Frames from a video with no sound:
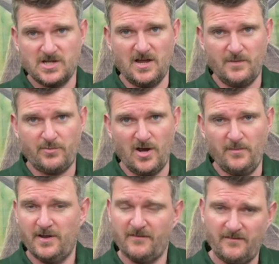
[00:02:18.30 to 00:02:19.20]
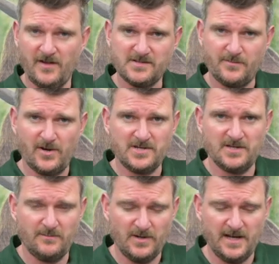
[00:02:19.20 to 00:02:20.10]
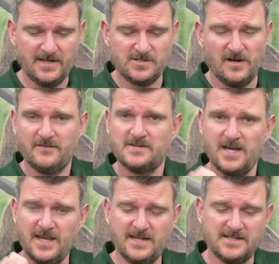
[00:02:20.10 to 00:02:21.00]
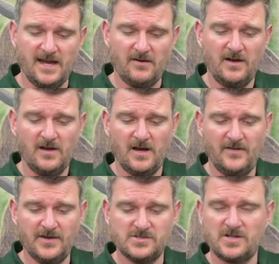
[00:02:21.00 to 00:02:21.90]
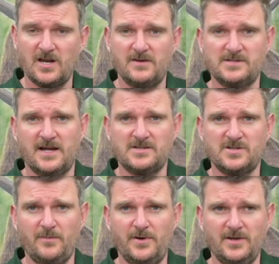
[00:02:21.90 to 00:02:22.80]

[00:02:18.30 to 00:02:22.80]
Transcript: slot the probe in, filter pressure, bleed it off, take it out, and then just close that to stop